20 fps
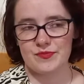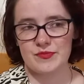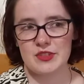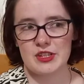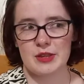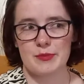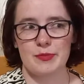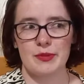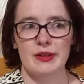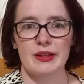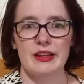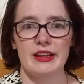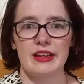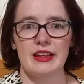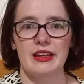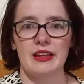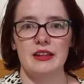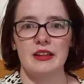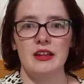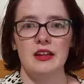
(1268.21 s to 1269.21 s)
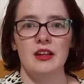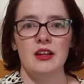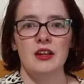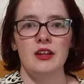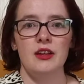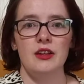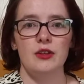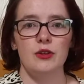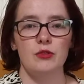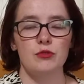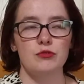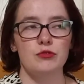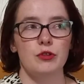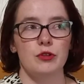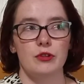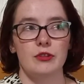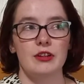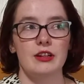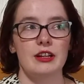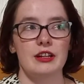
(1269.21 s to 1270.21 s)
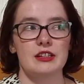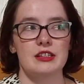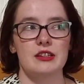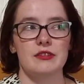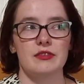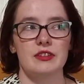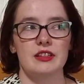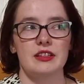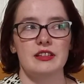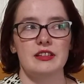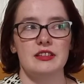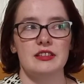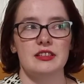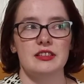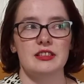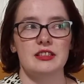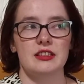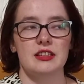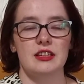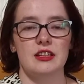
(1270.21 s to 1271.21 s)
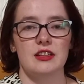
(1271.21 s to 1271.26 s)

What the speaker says: typically, rural activities